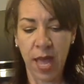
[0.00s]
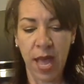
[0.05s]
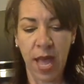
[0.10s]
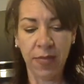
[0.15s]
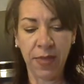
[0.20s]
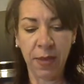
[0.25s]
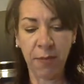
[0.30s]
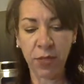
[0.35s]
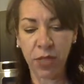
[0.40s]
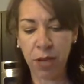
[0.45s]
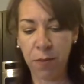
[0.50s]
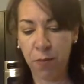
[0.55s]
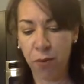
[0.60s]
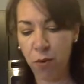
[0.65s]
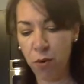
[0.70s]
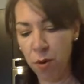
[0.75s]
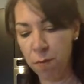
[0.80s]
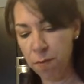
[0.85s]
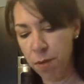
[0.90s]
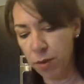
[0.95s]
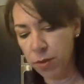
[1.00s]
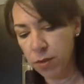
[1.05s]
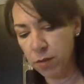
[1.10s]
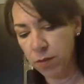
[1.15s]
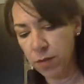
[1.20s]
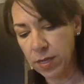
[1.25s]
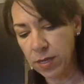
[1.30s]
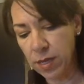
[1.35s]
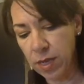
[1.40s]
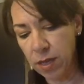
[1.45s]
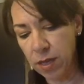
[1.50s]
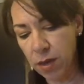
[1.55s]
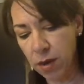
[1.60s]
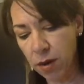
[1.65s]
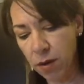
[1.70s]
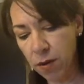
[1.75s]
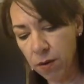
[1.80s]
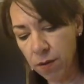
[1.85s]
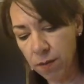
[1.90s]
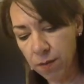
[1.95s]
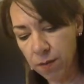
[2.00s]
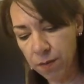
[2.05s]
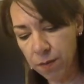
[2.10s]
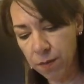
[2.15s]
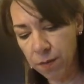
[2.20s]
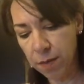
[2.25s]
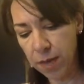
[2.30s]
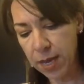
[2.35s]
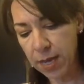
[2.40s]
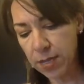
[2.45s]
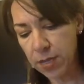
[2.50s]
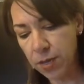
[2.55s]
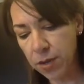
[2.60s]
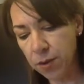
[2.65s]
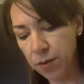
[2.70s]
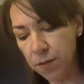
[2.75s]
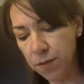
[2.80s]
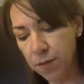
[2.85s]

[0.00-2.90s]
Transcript: I think I'm just going to pour most of this in there. Be easier.